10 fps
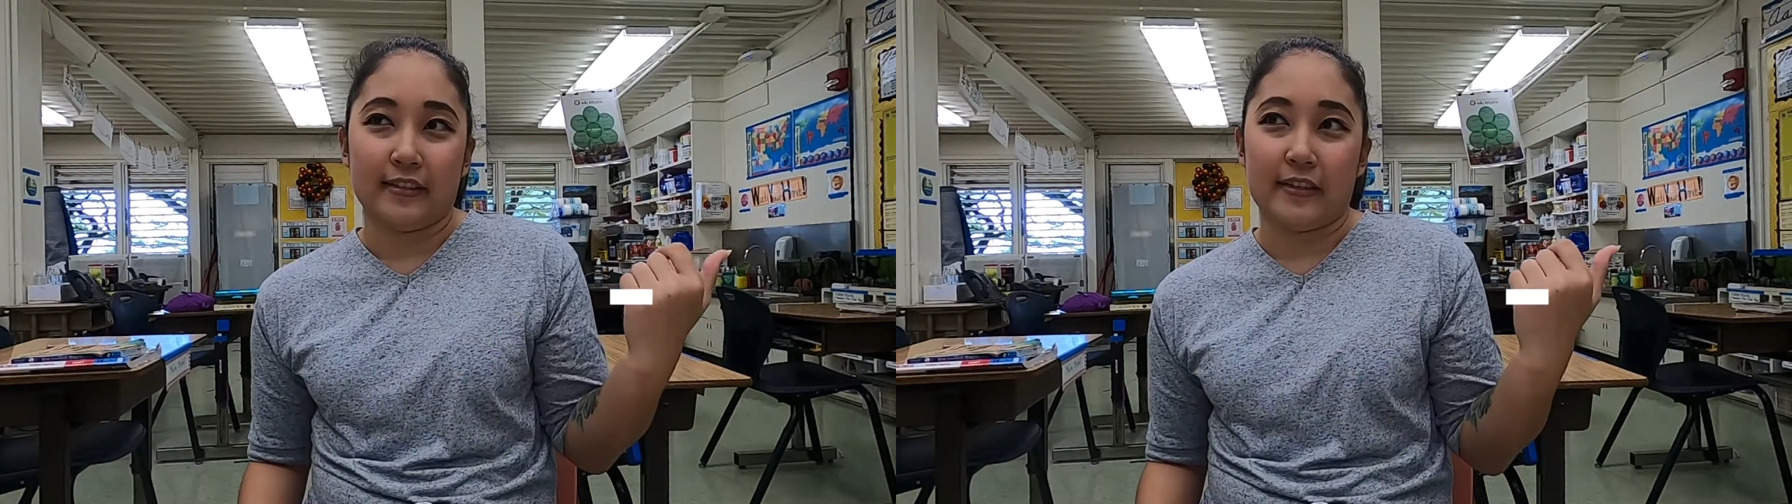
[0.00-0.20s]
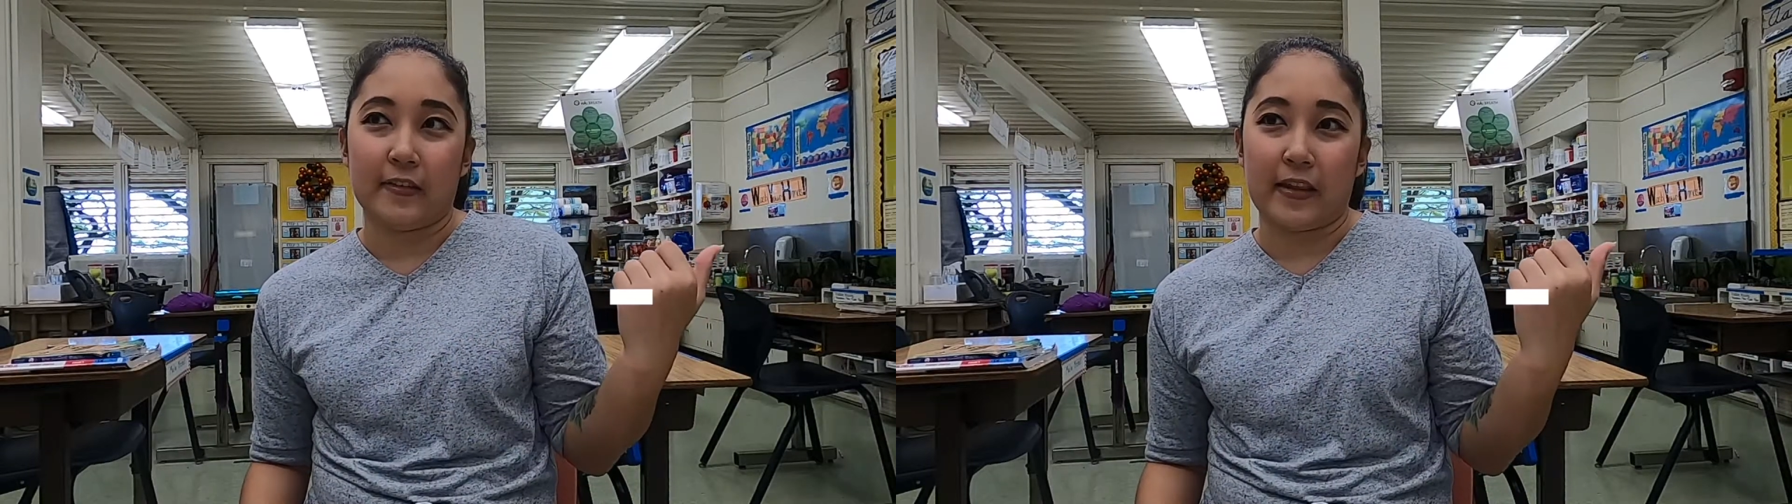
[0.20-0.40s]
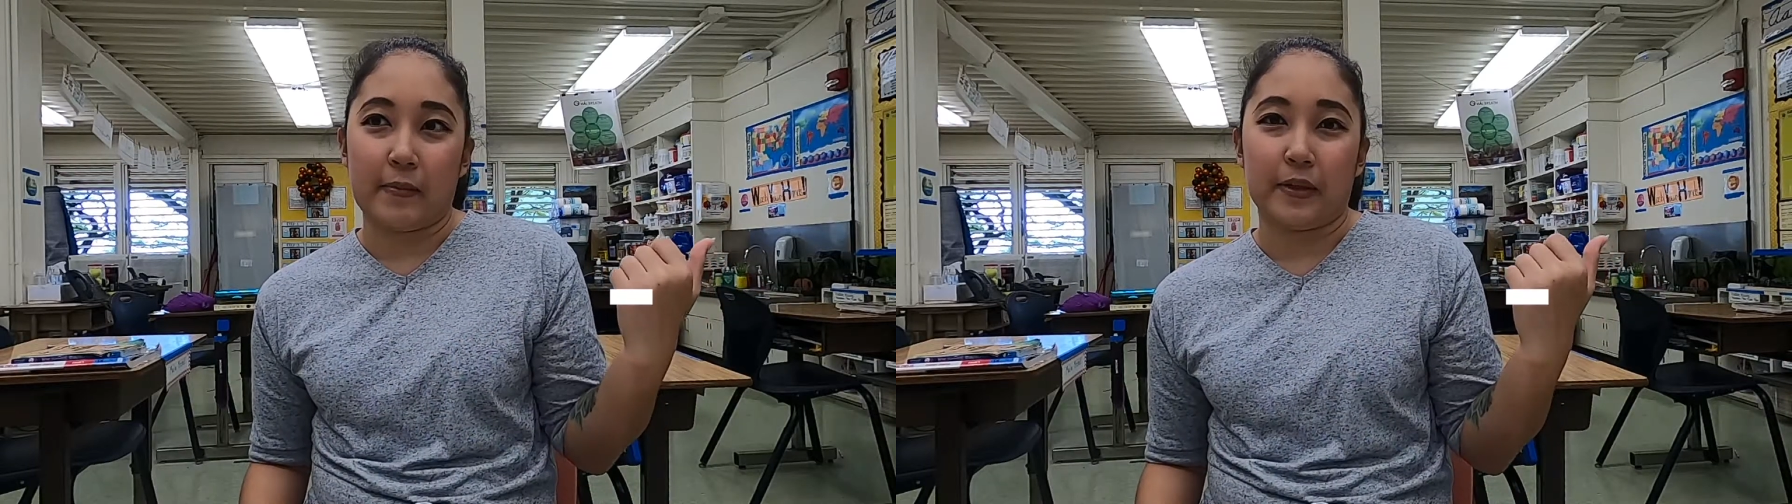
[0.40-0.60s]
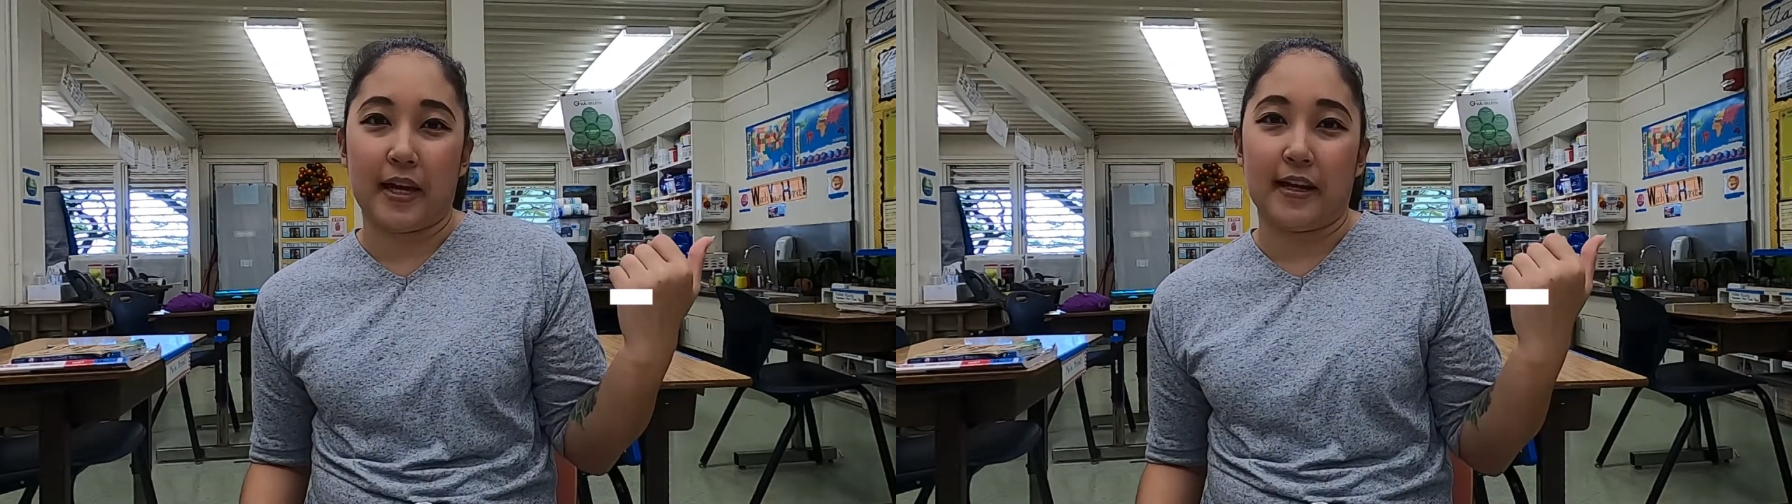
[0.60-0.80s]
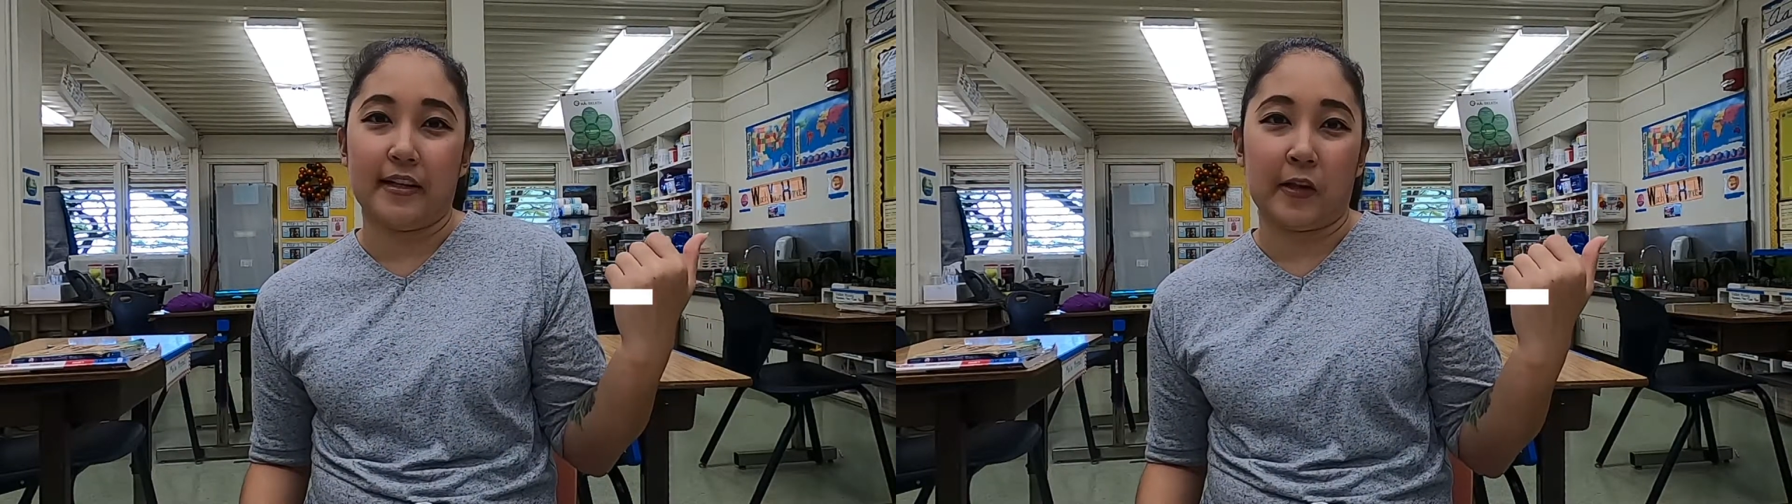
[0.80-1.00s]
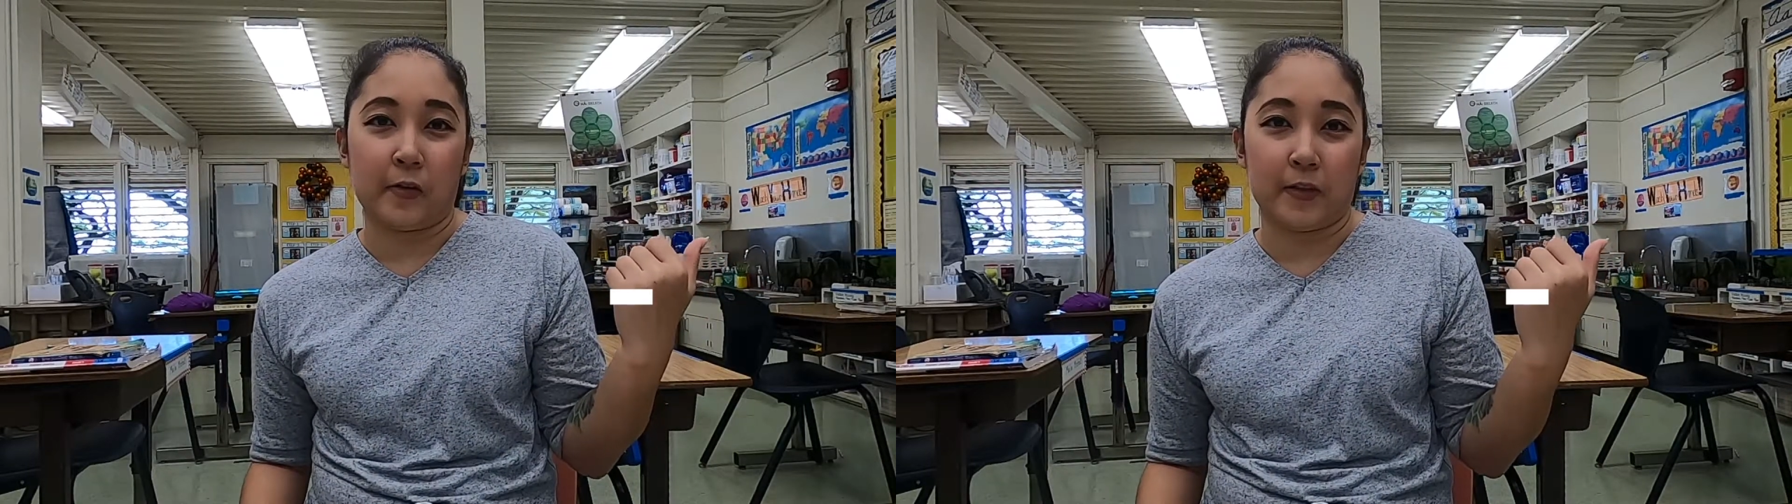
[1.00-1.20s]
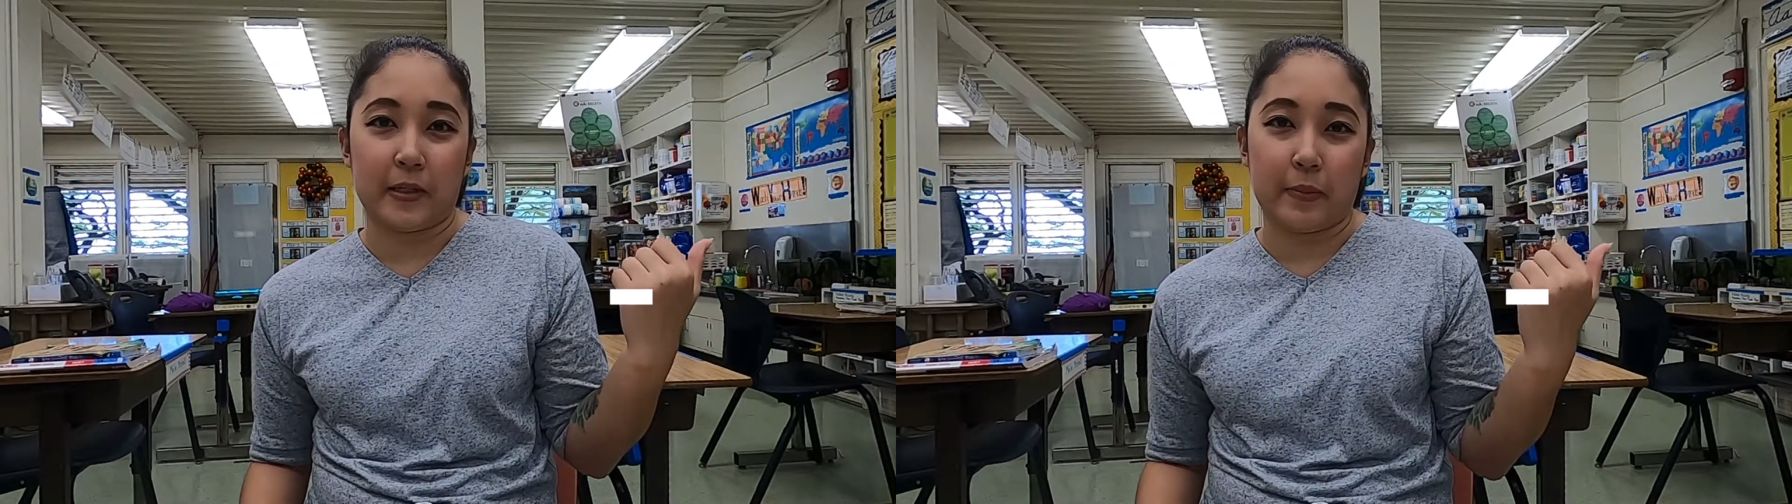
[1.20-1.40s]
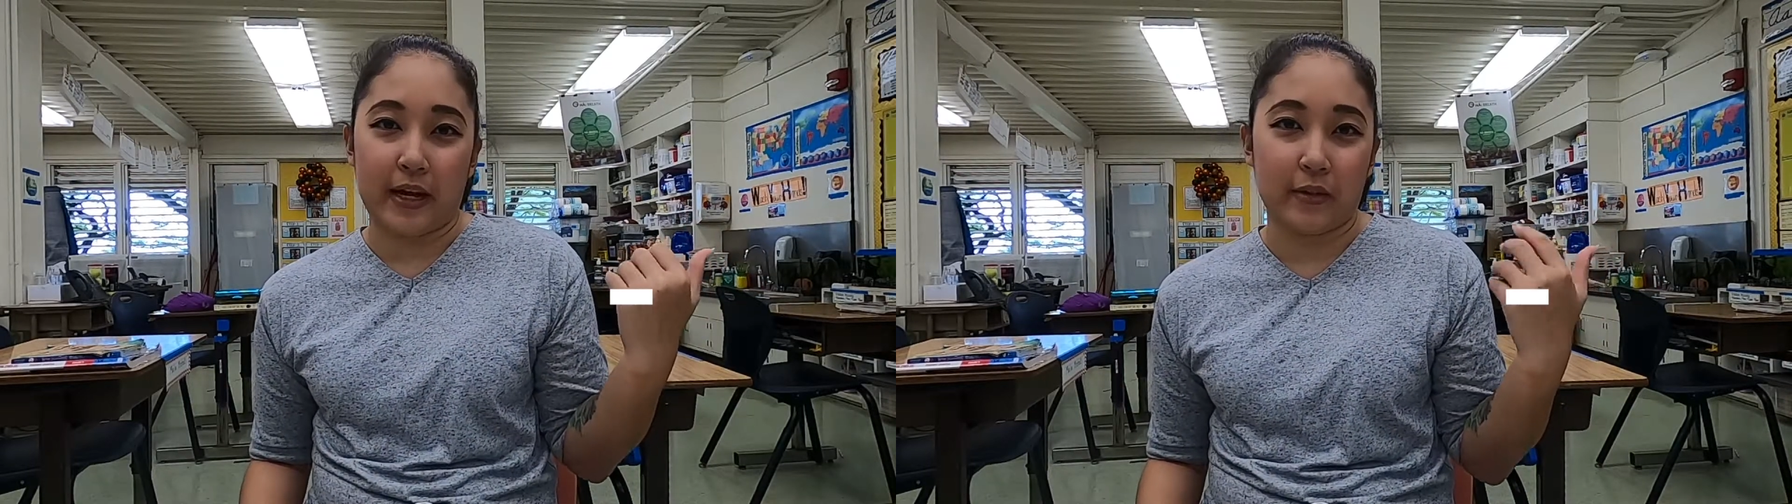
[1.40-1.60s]
they plan
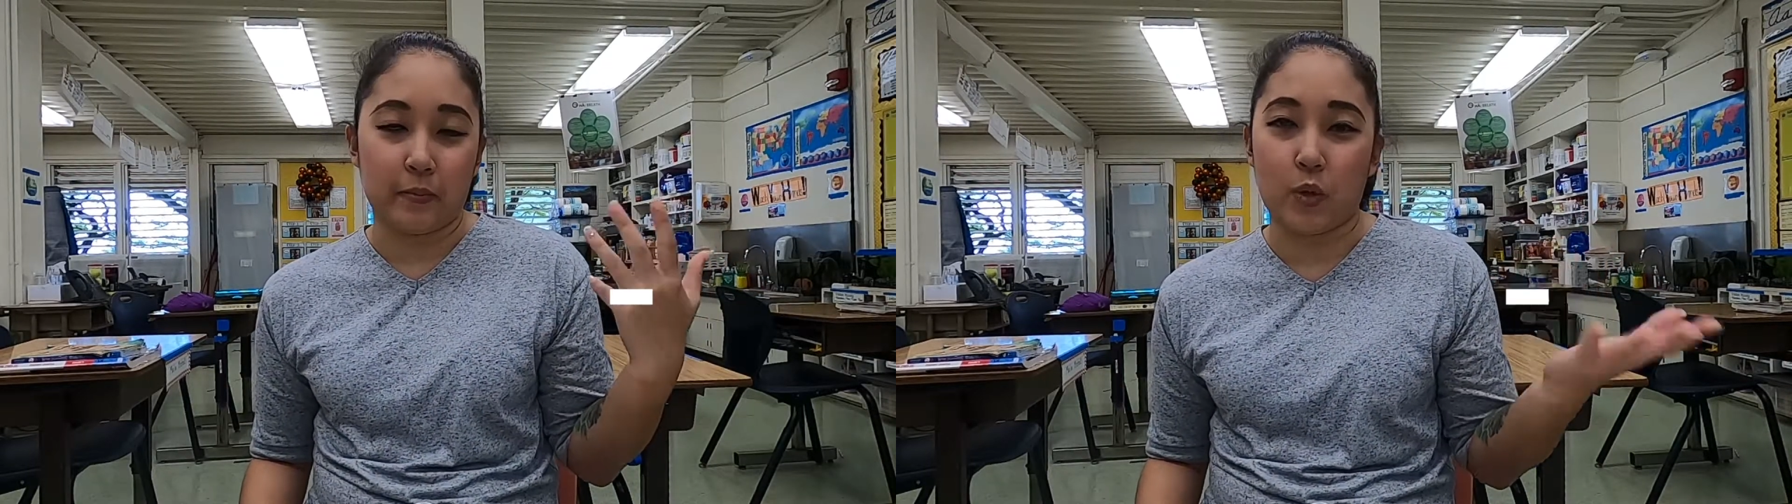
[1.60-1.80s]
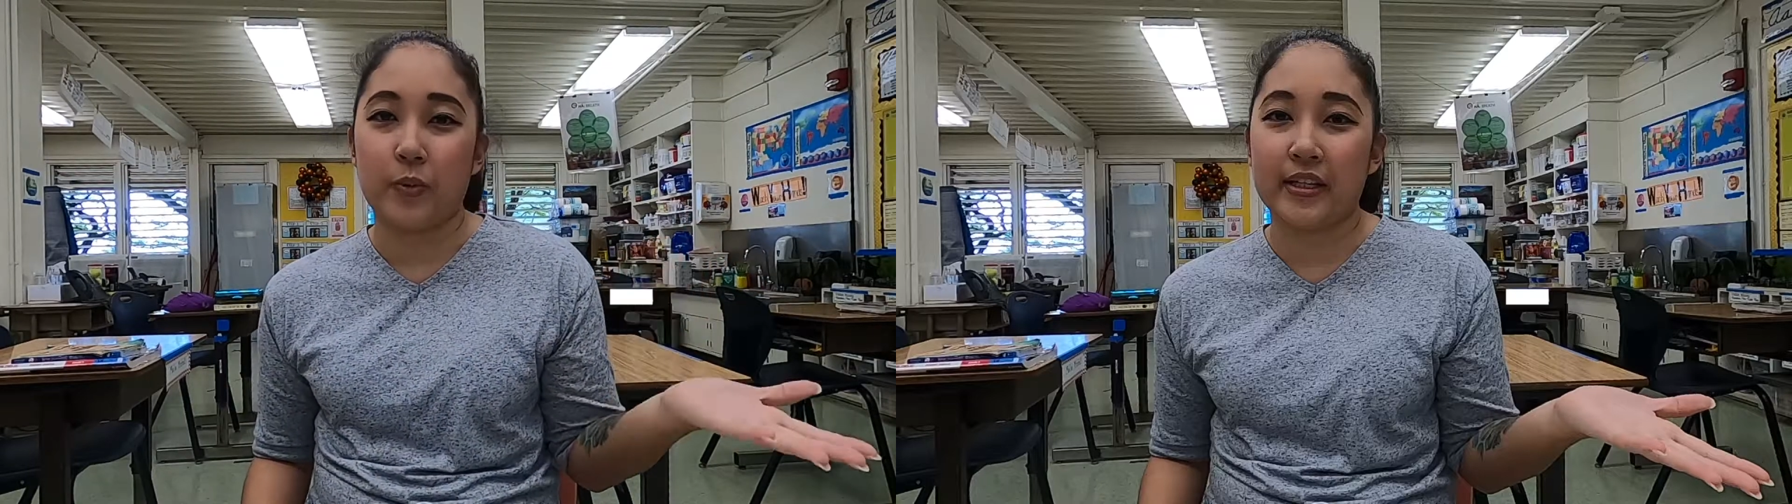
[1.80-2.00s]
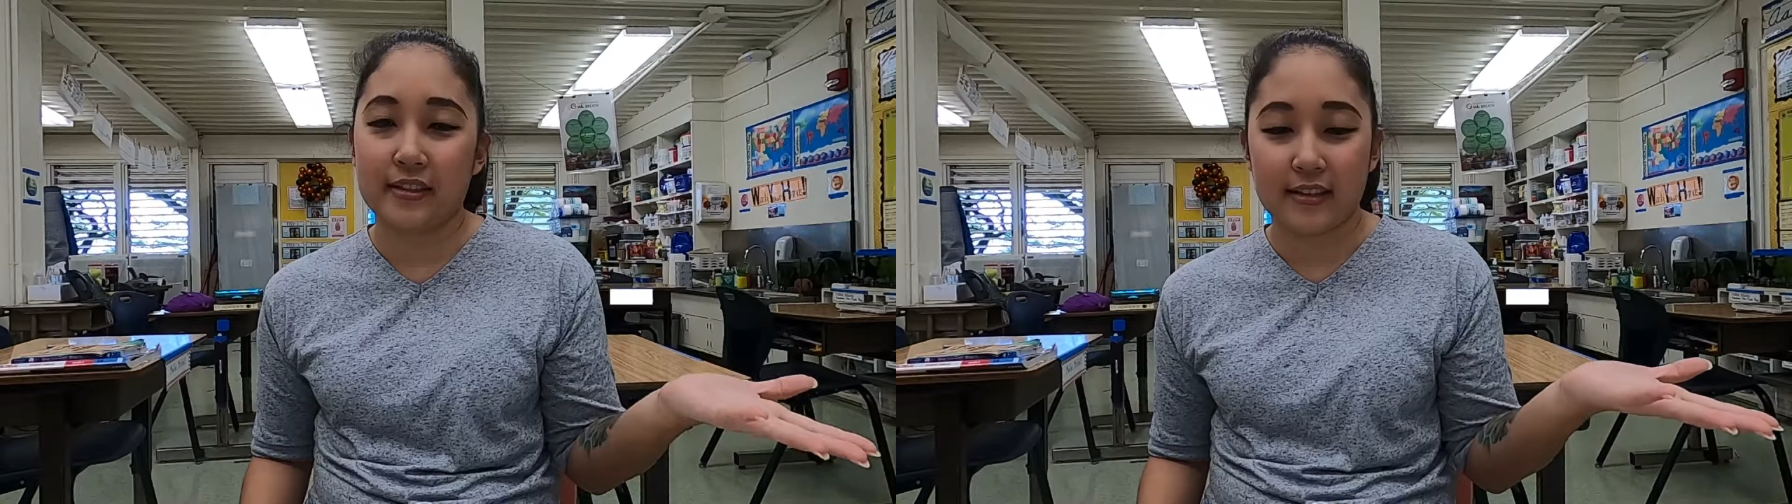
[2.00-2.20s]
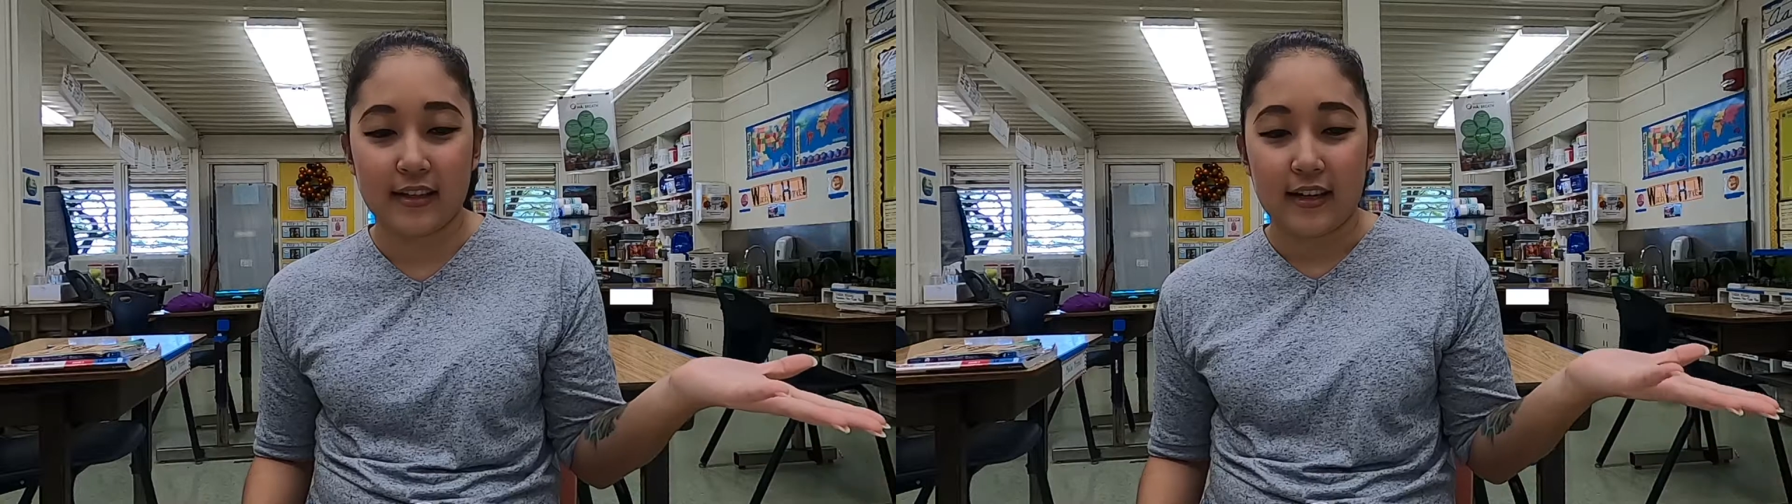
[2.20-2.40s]
literally by the moment,